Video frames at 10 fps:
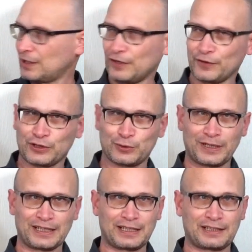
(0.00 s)
on the
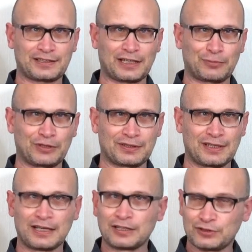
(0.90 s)
20 segment.
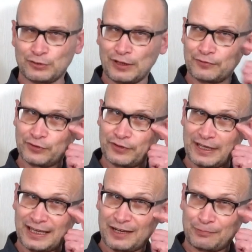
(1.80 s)
So I've done
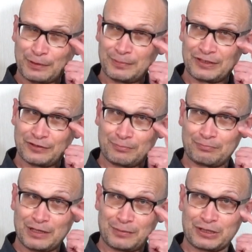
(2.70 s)
that. I've probably
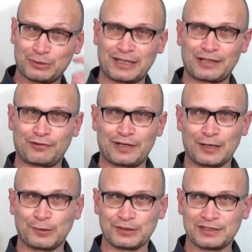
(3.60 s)
done maybe 23
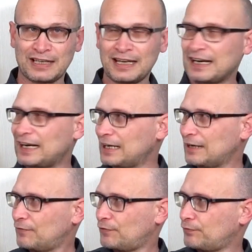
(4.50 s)
hours. I
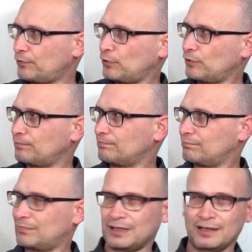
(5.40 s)
have
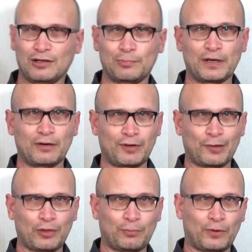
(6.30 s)
thrown a little bit
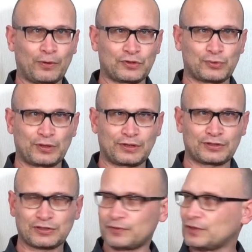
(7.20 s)
around the board as well,
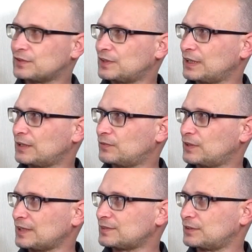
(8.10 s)
just for the sake of
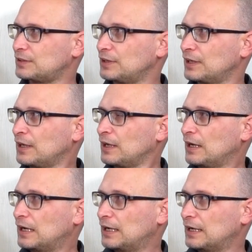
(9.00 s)
testing.
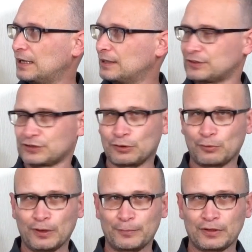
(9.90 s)
So
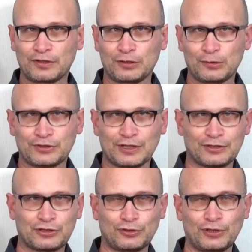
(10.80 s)
what I'm going to do is I'll
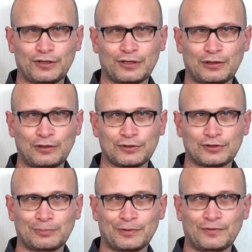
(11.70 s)
show you the
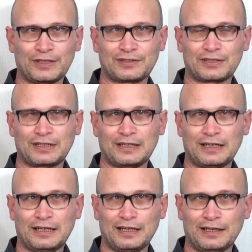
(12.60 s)
close-up of it,
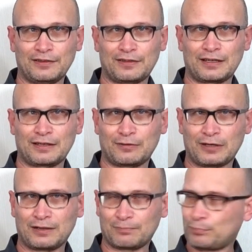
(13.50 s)
and
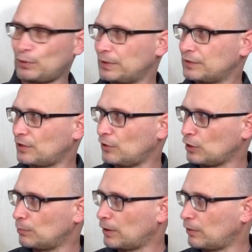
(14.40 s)
I'll probably
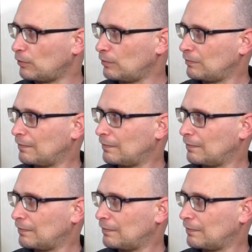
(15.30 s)
talk about